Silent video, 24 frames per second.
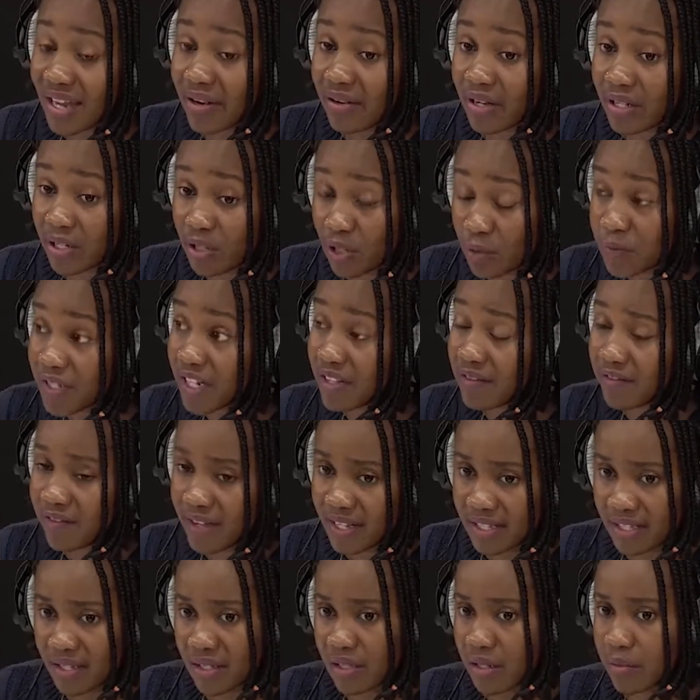are adopted
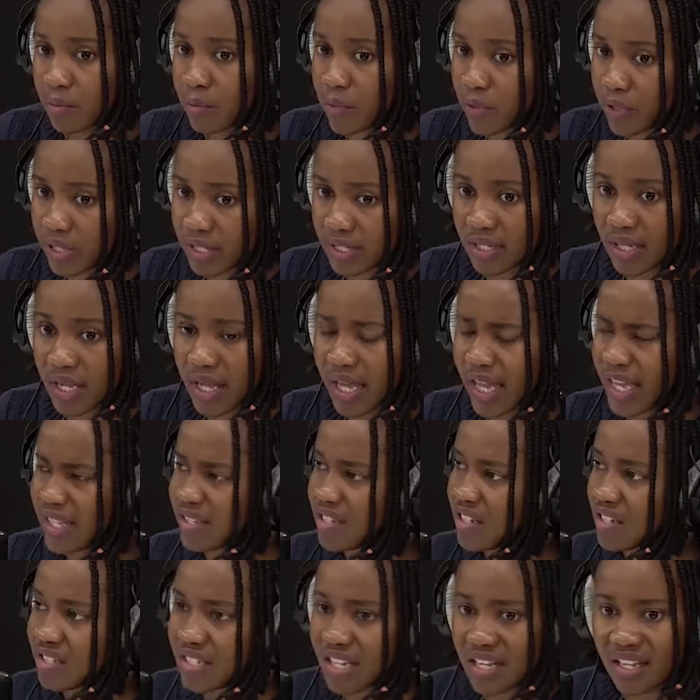faster than boys.
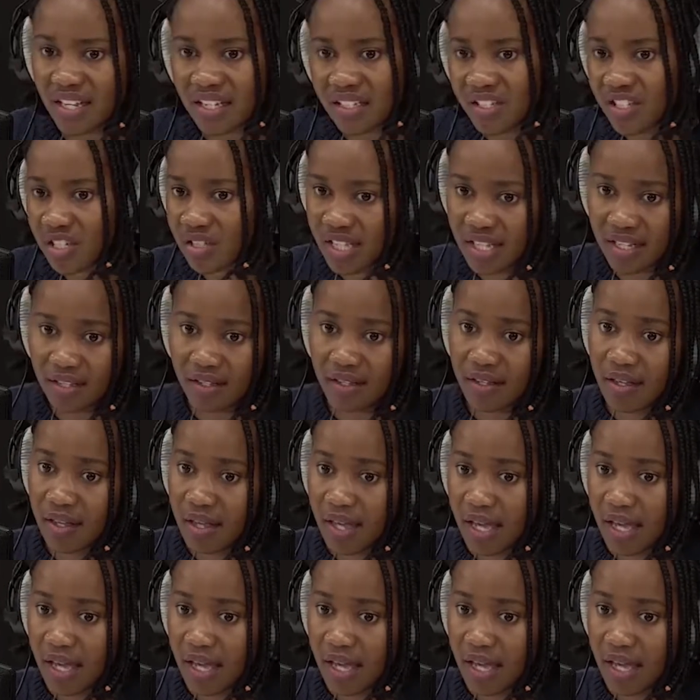It's just a culture thing.